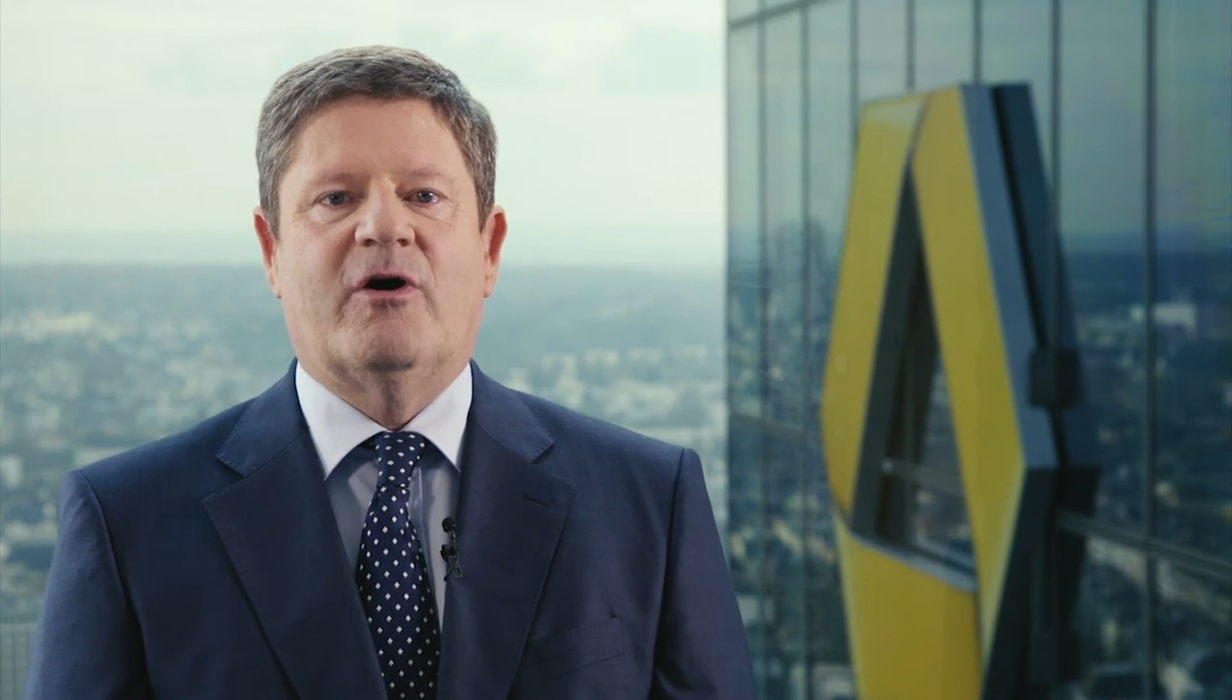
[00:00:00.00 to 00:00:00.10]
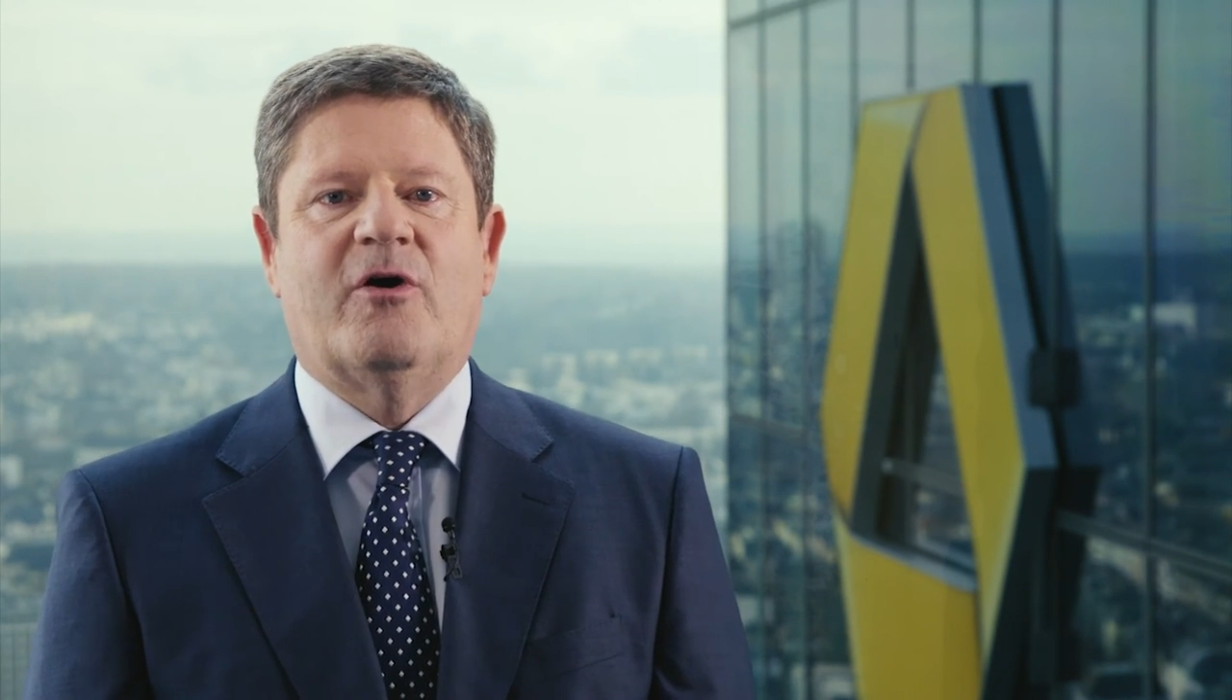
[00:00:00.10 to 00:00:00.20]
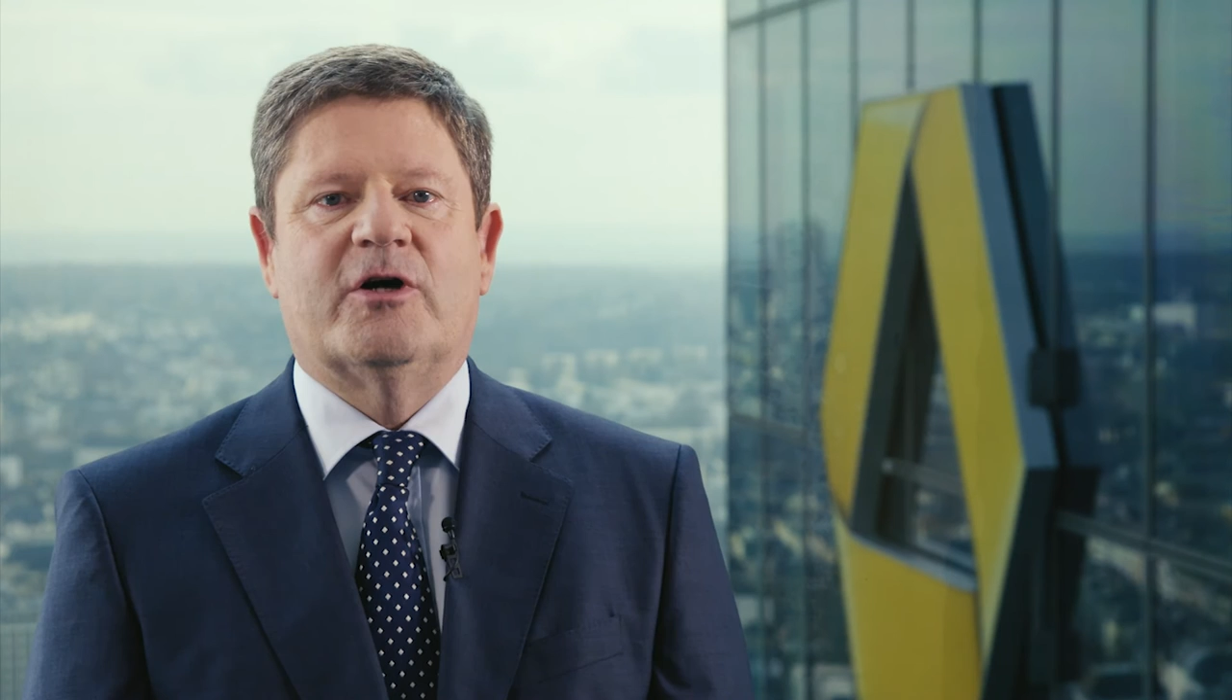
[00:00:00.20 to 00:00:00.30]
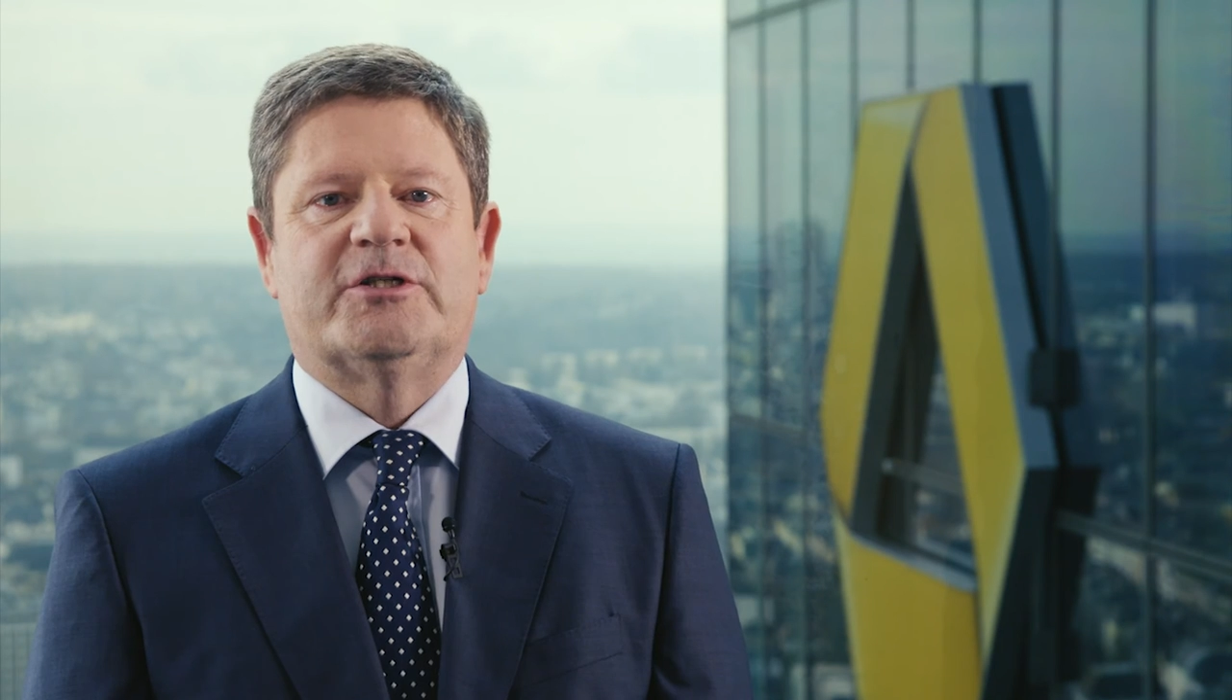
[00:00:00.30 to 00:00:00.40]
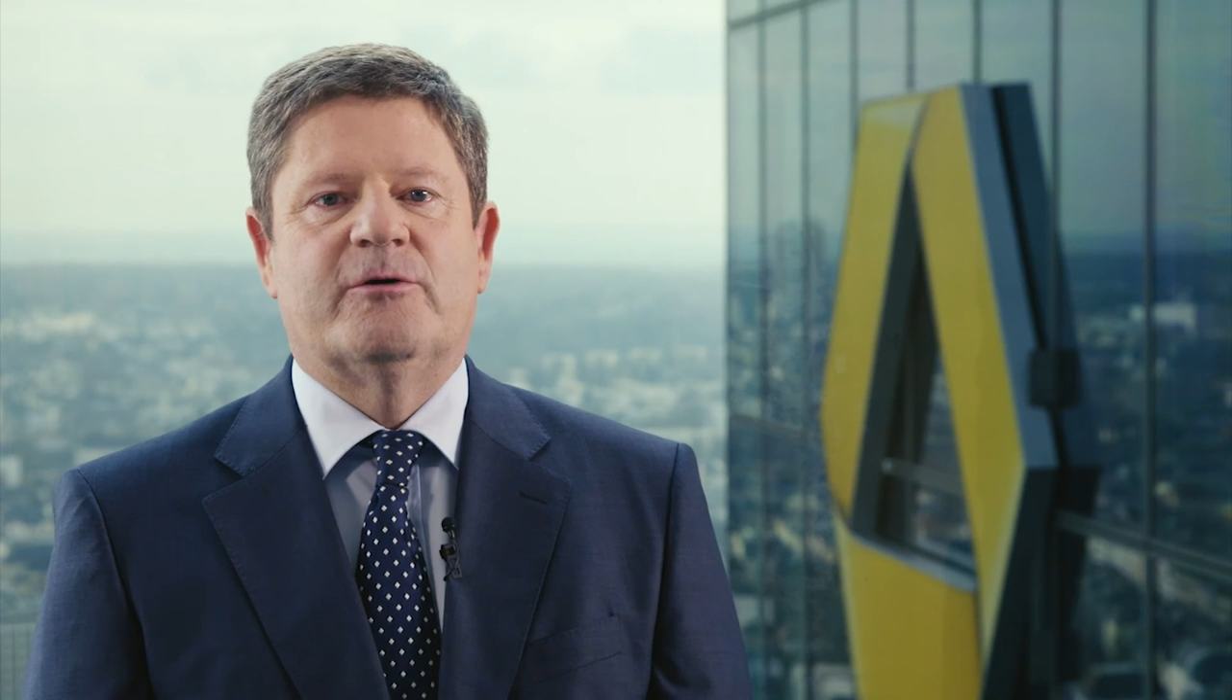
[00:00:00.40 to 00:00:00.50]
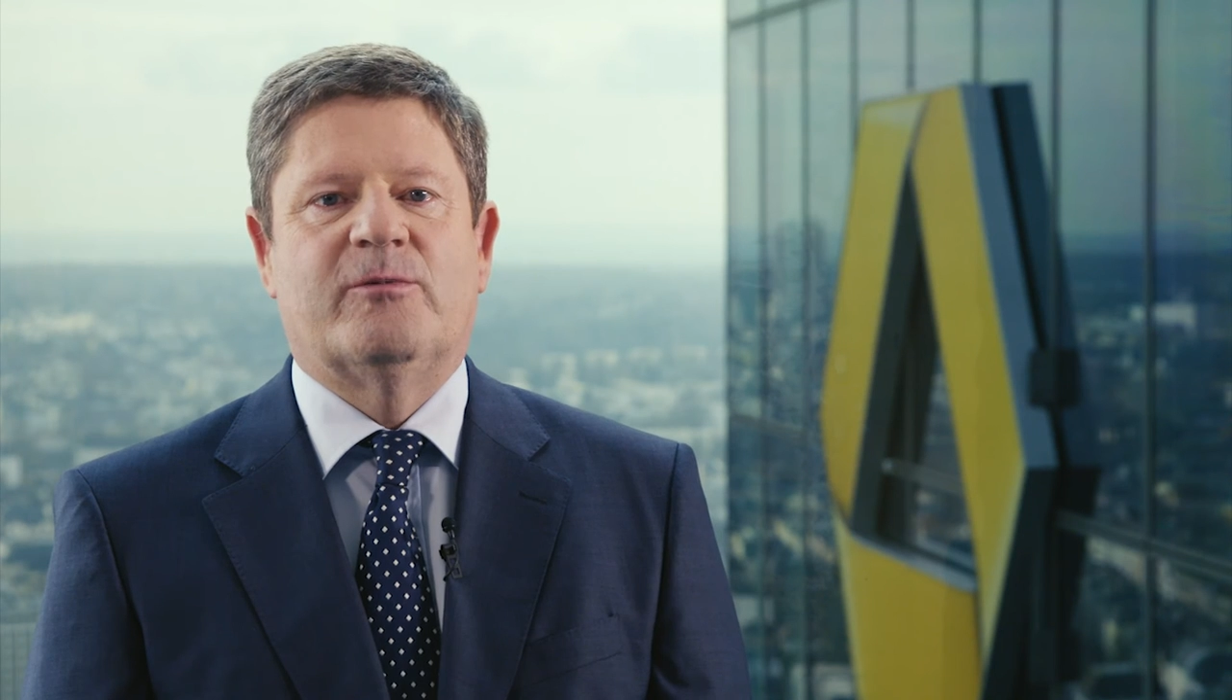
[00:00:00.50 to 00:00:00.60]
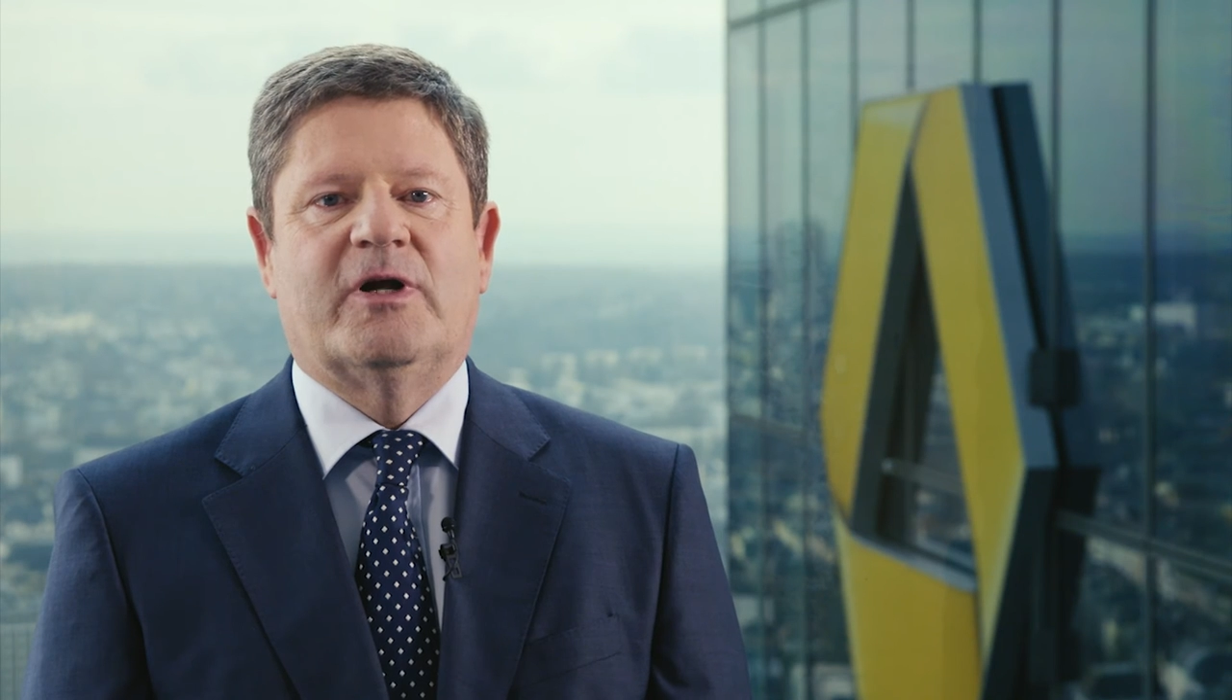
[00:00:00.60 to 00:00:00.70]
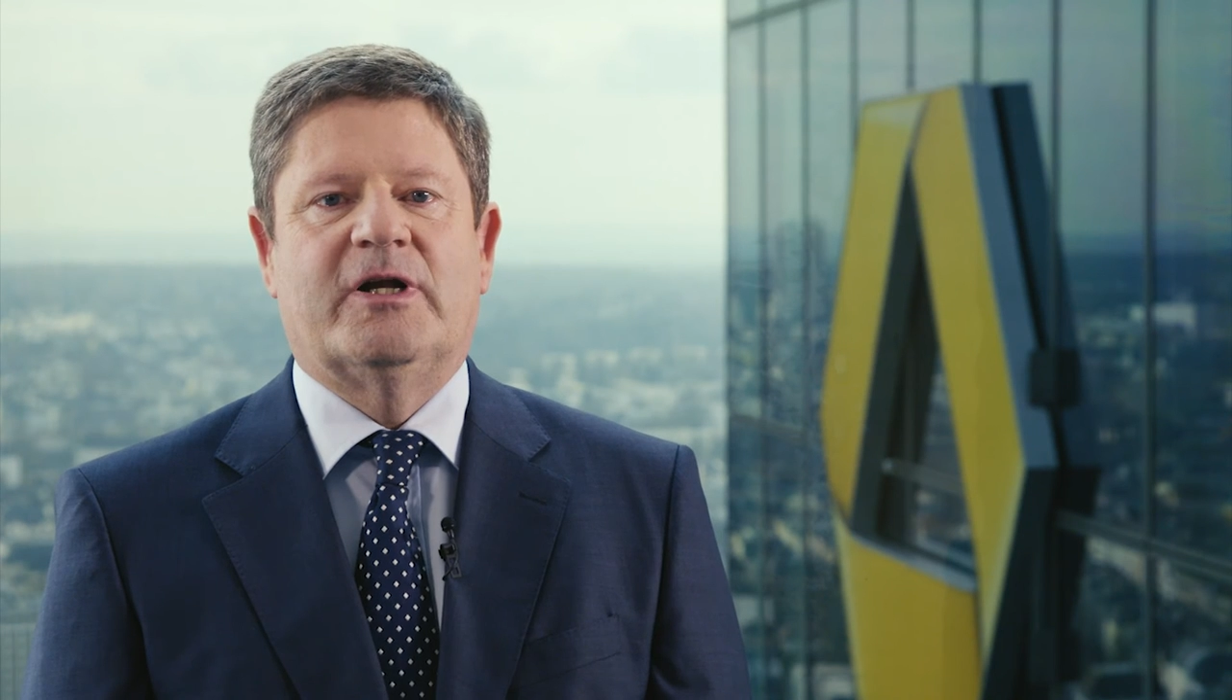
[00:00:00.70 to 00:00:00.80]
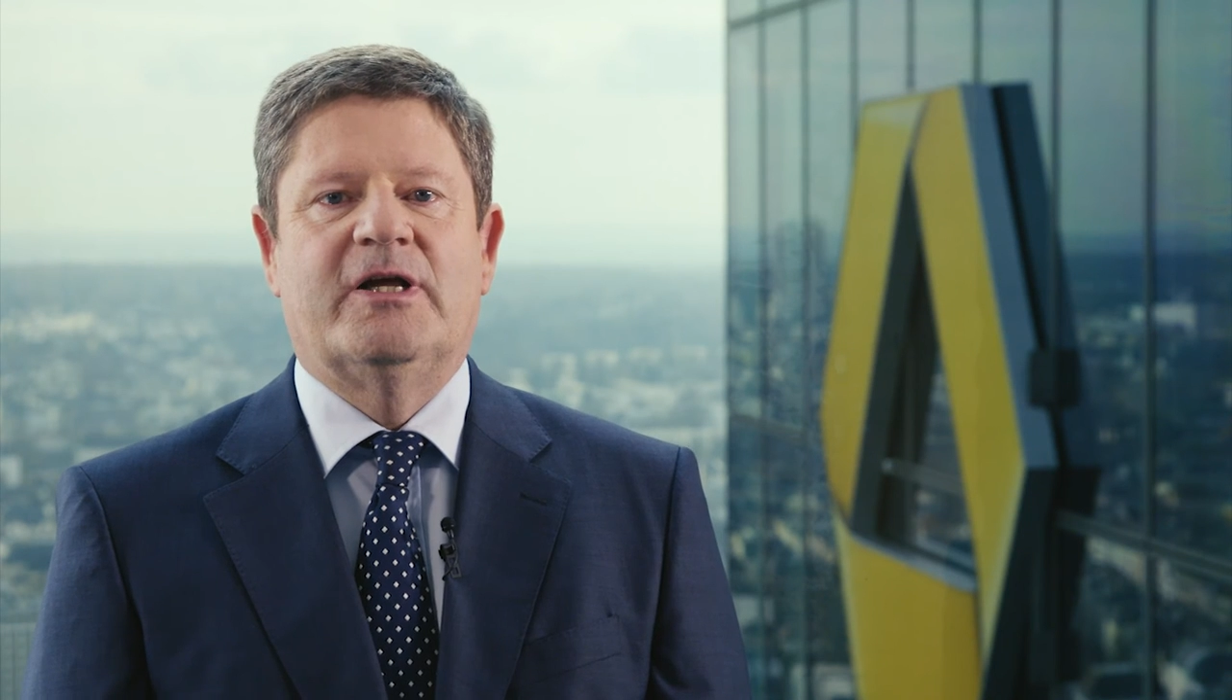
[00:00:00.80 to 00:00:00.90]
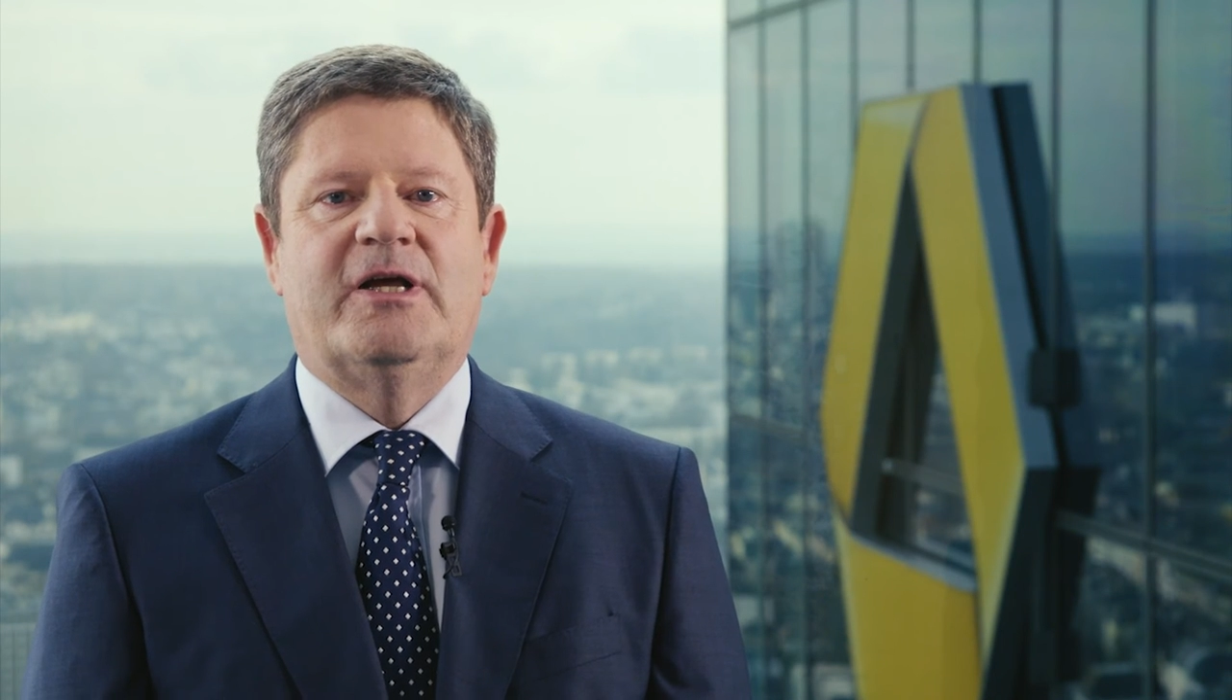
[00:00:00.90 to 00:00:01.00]
Core Tier
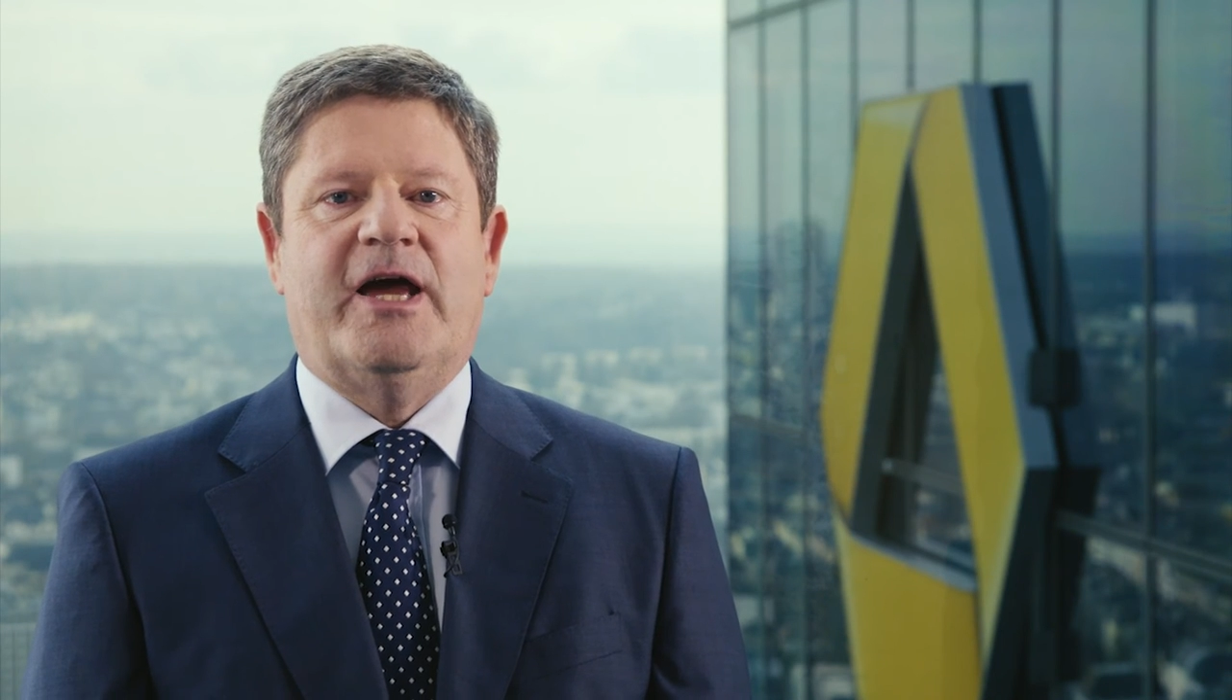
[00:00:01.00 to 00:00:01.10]
1